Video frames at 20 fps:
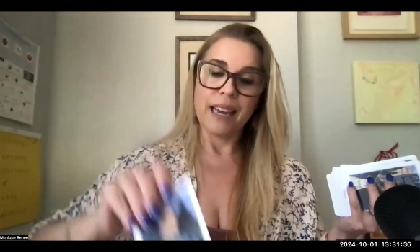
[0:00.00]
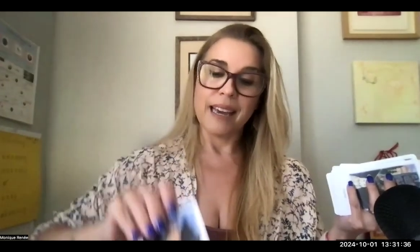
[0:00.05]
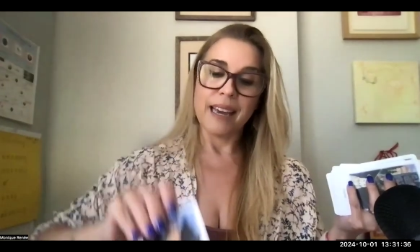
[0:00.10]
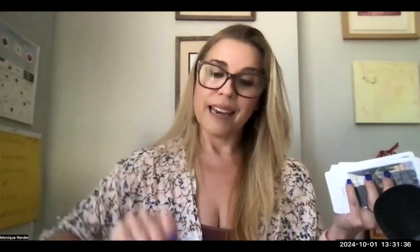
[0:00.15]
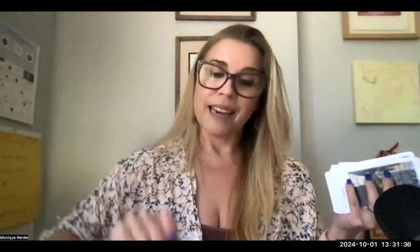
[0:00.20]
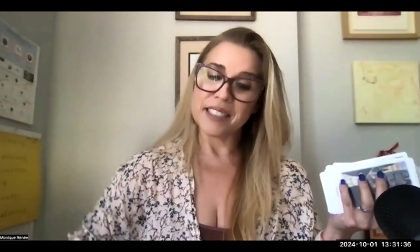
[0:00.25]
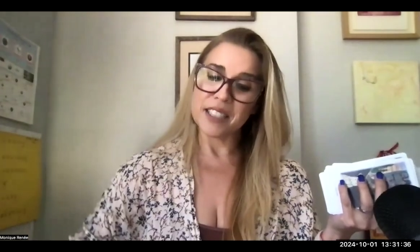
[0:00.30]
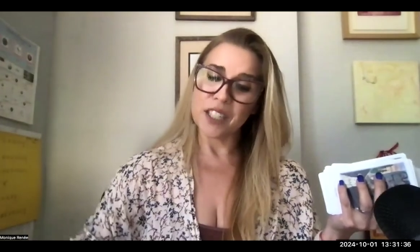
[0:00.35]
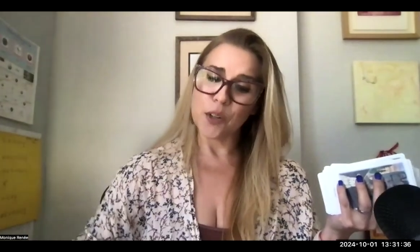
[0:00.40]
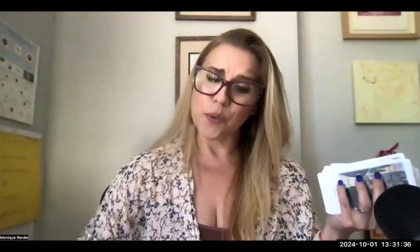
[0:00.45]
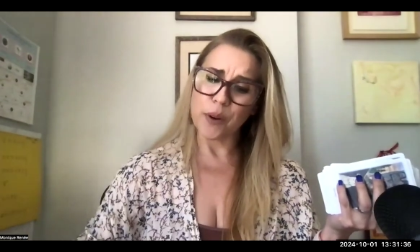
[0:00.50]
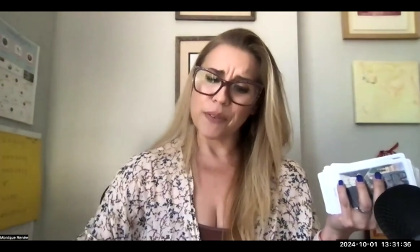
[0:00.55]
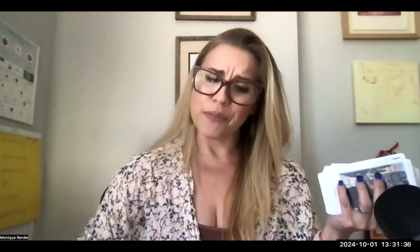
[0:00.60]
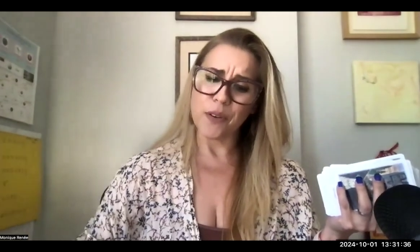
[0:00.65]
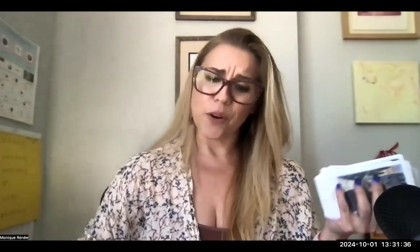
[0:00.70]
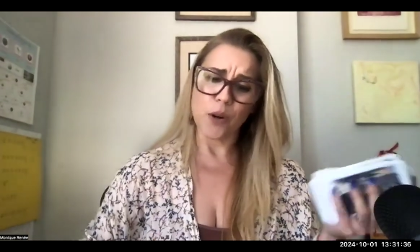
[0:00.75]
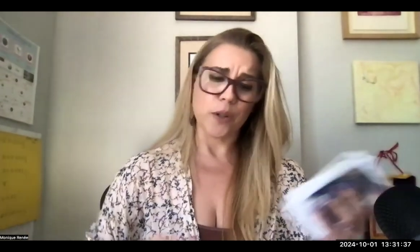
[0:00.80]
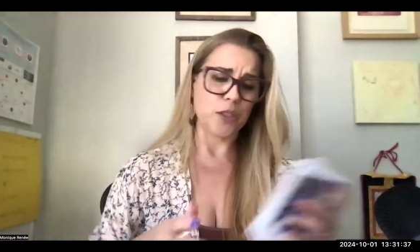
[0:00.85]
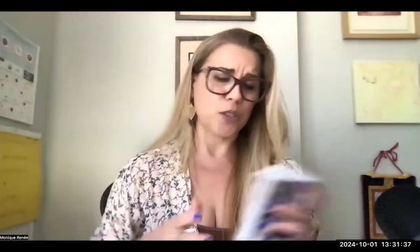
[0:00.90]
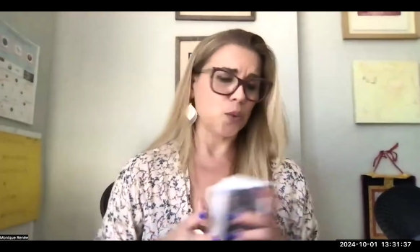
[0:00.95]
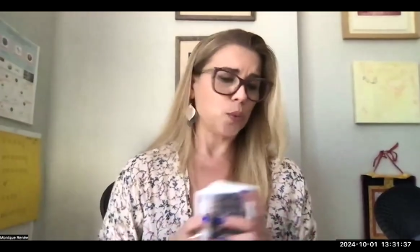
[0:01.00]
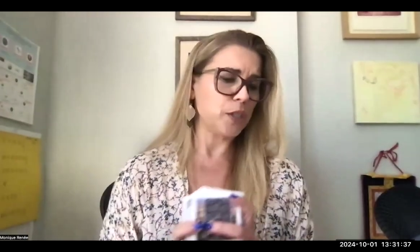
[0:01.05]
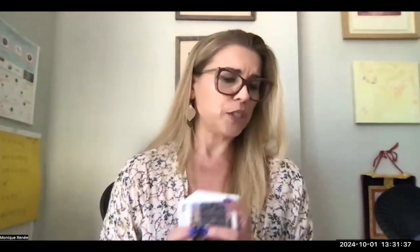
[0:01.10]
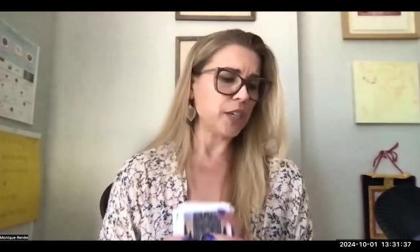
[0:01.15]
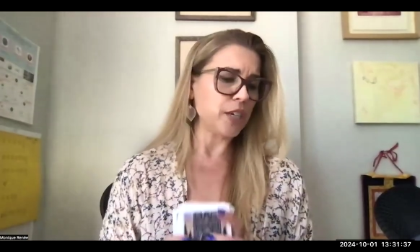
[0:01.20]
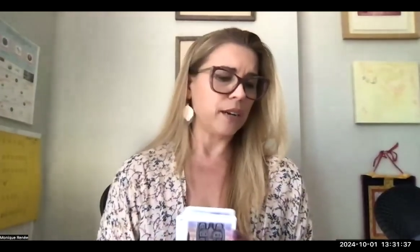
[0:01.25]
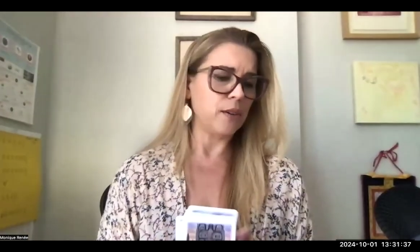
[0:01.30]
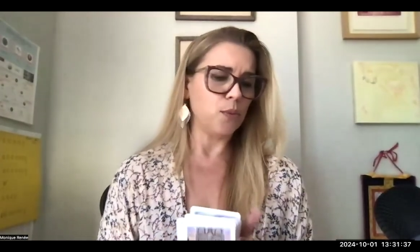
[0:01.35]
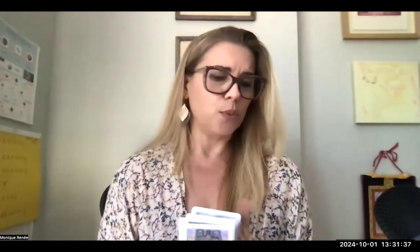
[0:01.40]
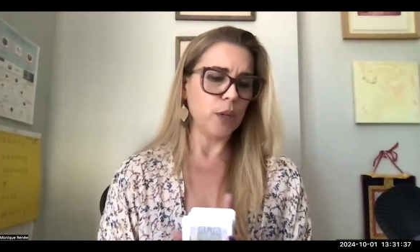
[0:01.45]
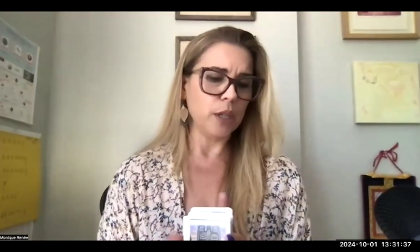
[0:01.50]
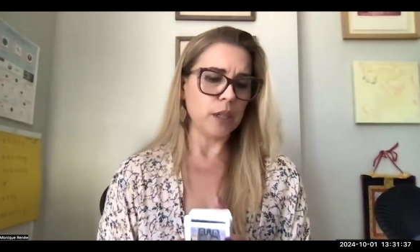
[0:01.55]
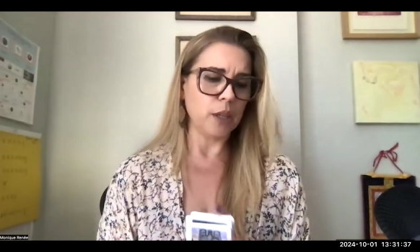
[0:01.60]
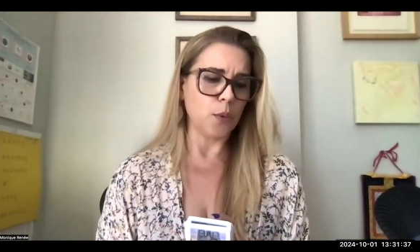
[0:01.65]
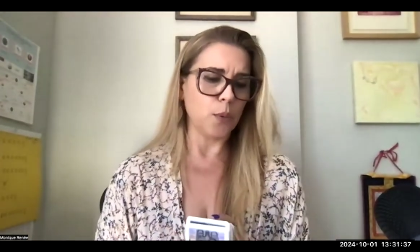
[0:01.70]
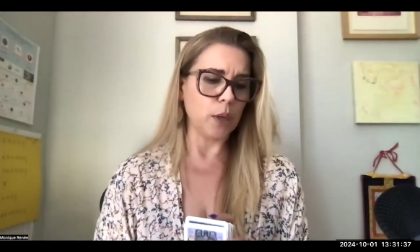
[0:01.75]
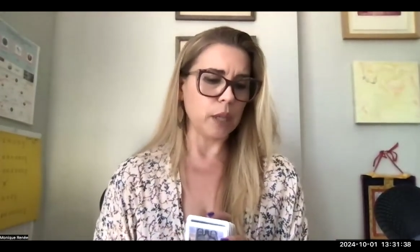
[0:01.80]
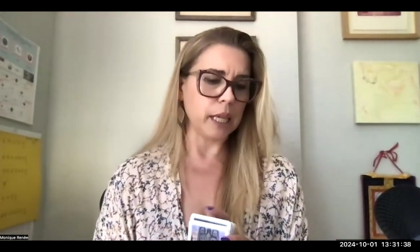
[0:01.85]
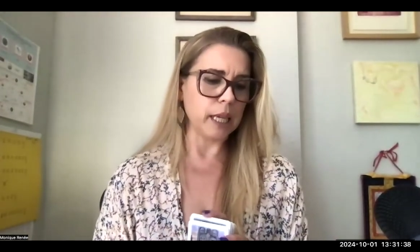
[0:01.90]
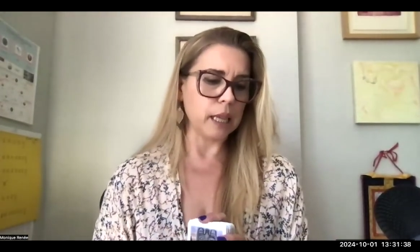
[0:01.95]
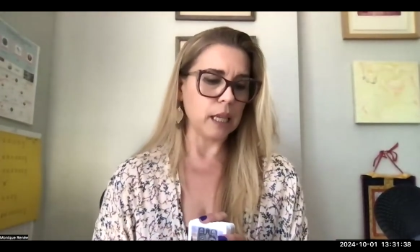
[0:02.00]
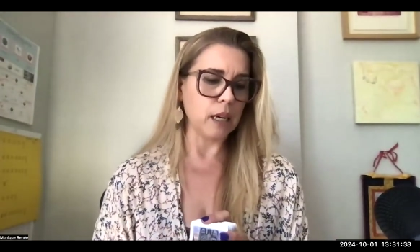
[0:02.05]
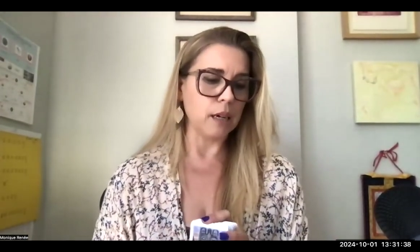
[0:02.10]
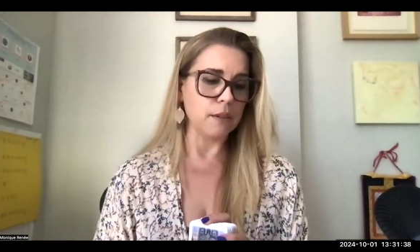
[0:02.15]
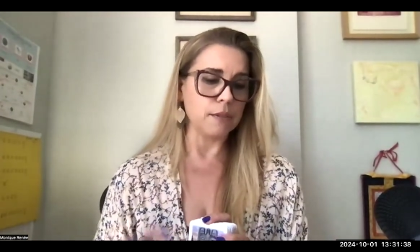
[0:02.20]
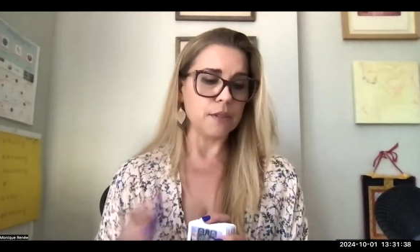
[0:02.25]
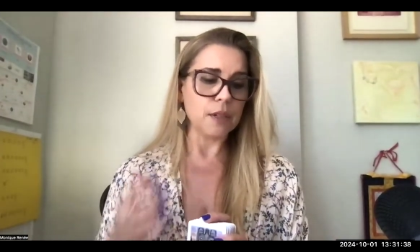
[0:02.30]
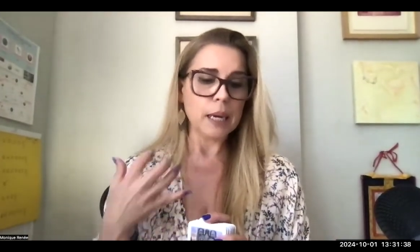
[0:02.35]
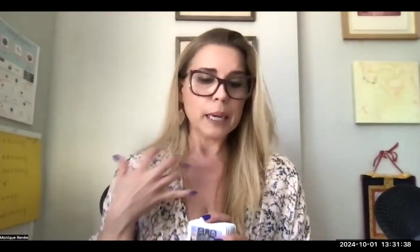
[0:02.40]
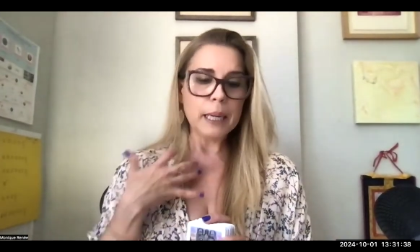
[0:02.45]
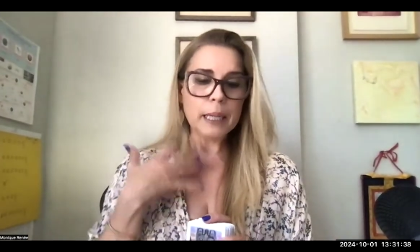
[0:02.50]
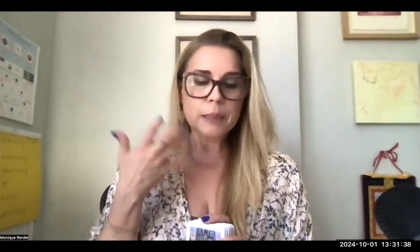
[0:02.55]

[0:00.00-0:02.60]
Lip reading: And it's in reverse, which I really, really love.